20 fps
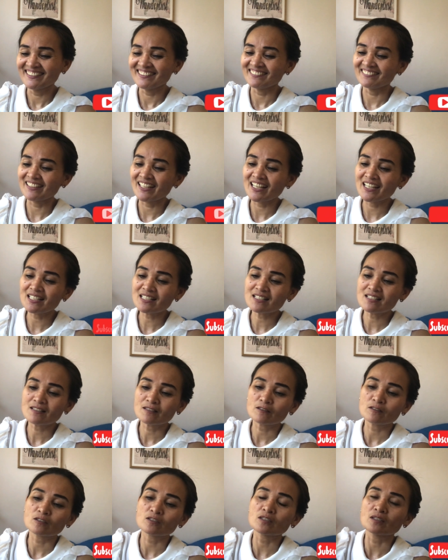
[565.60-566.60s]
right?
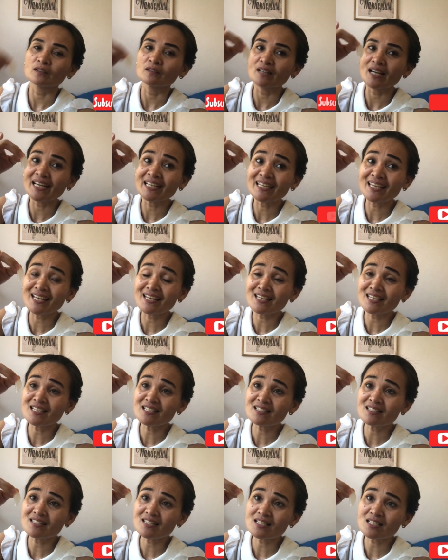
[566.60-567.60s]
So I can
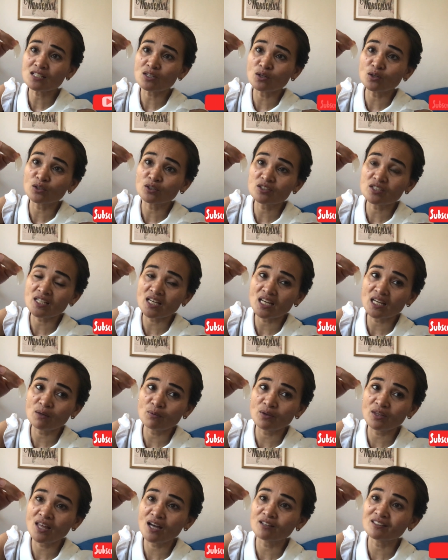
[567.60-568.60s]
eat this all day
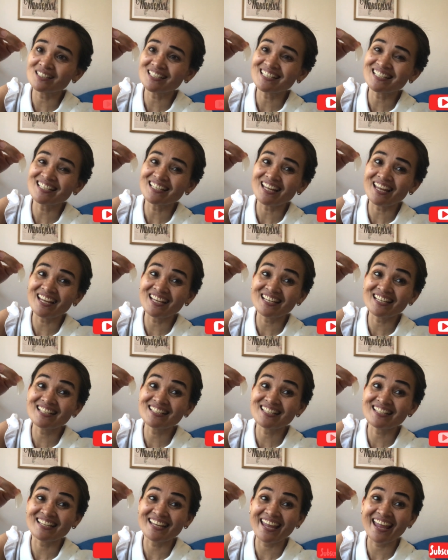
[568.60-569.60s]
without
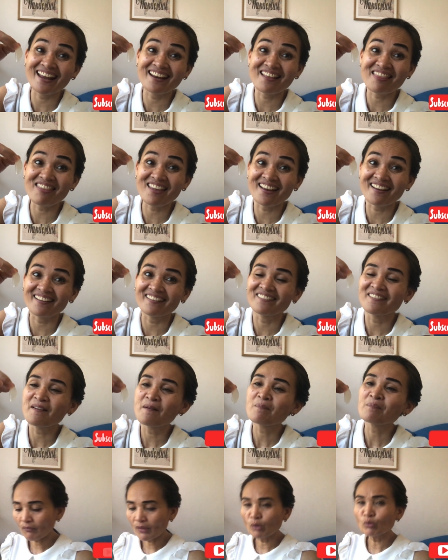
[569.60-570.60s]
eating anything.
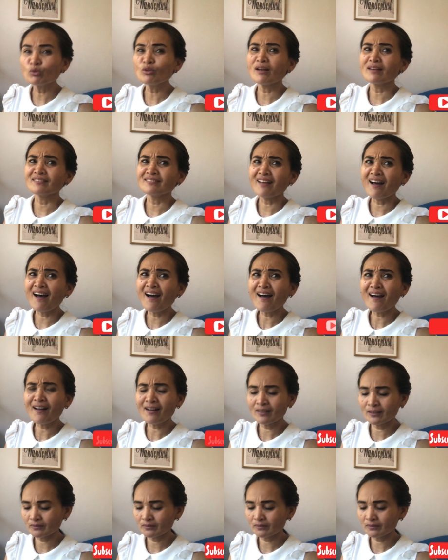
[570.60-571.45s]
Ooh la la.